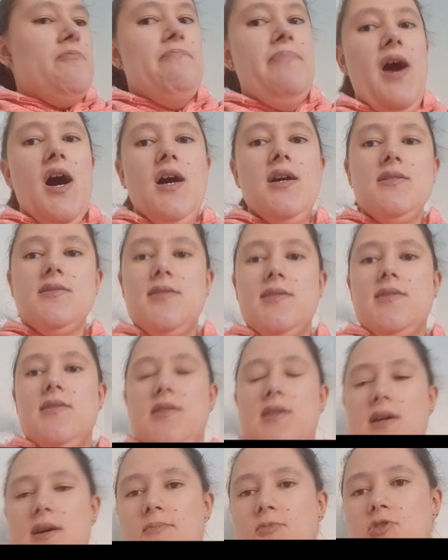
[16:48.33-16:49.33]
But
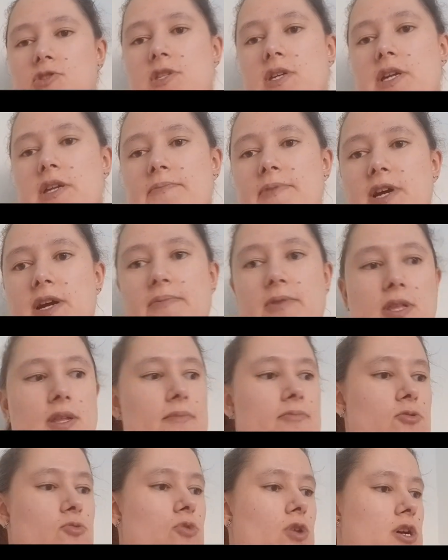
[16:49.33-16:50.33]
I'm also going to pick up
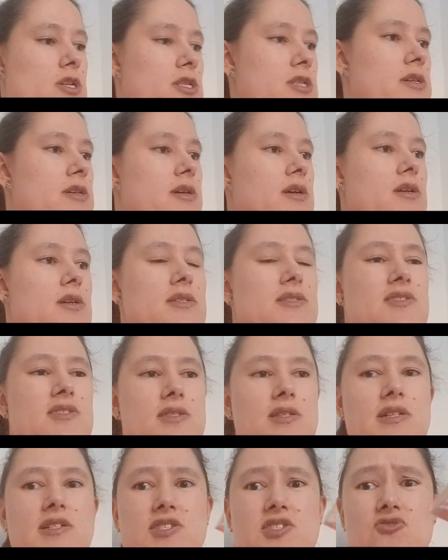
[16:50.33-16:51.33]
another one.
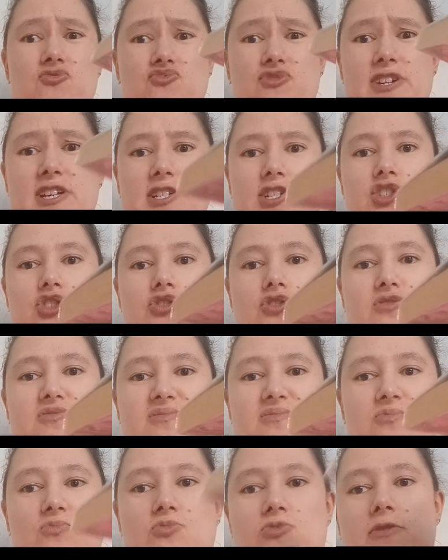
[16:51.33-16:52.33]
It's a really short
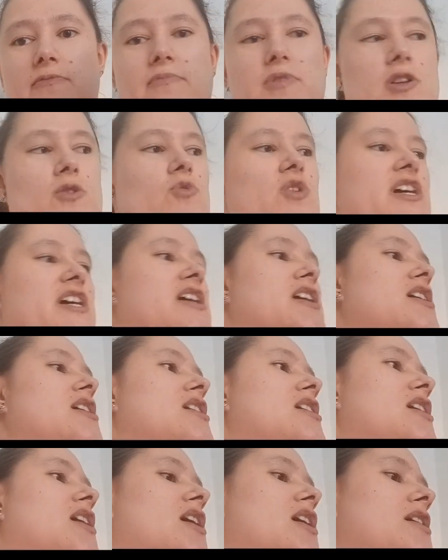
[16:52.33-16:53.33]
one, by the way.
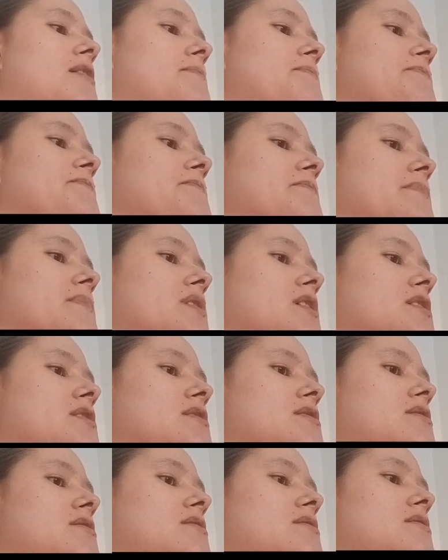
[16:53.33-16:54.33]
And
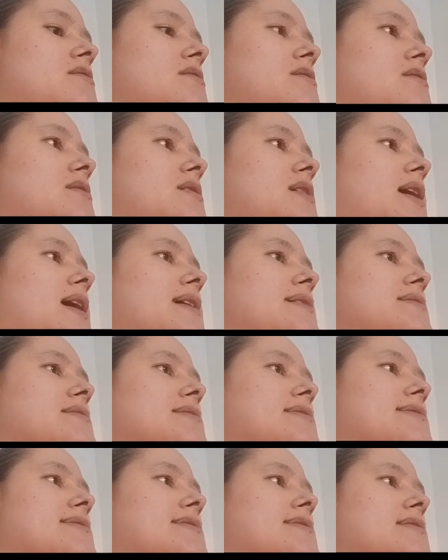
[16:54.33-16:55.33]

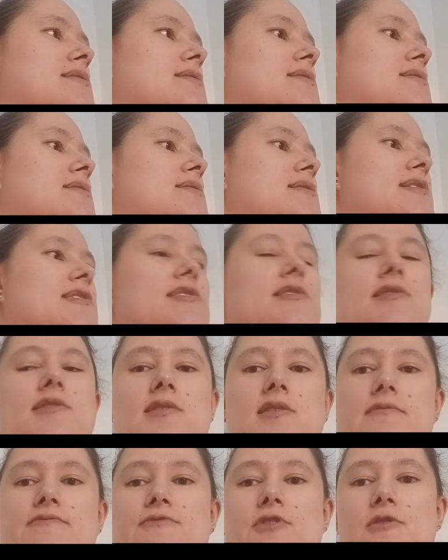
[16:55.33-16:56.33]
this
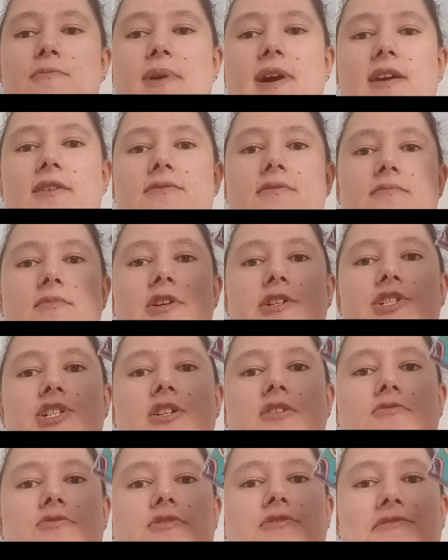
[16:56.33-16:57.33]
is a throwback from my
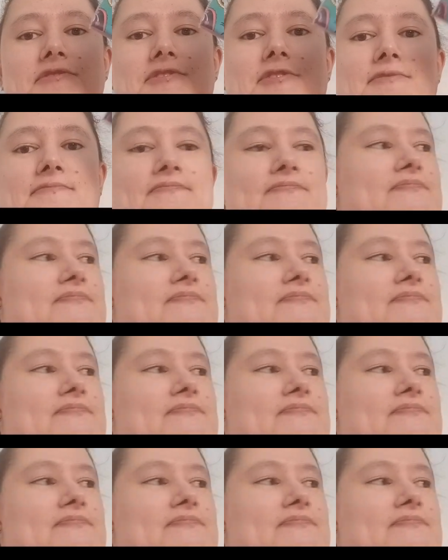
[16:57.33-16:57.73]
childhood.